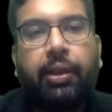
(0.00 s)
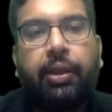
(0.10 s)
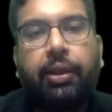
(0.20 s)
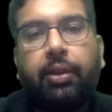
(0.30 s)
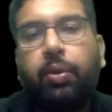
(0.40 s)

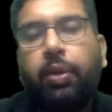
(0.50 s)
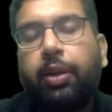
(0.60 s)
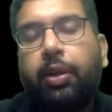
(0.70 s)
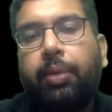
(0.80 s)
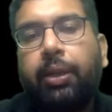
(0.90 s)
This is
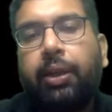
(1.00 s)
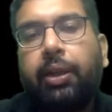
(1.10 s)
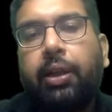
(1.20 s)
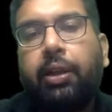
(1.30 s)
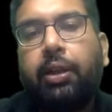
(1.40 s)
going to be
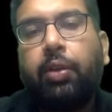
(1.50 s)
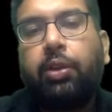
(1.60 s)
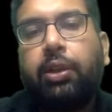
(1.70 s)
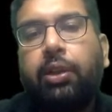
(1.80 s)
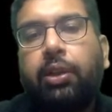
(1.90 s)
theta. Now,
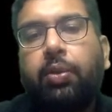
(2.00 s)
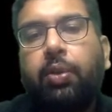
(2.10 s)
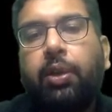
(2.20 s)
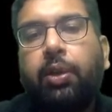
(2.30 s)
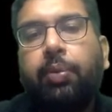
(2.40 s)
this is
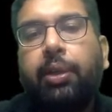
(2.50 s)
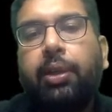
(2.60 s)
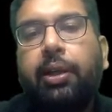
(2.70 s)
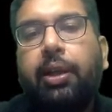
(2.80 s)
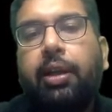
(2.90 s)
going to be
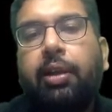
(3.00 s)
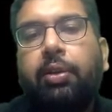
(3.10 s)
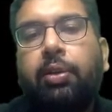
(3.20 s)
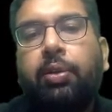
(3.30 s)
theta.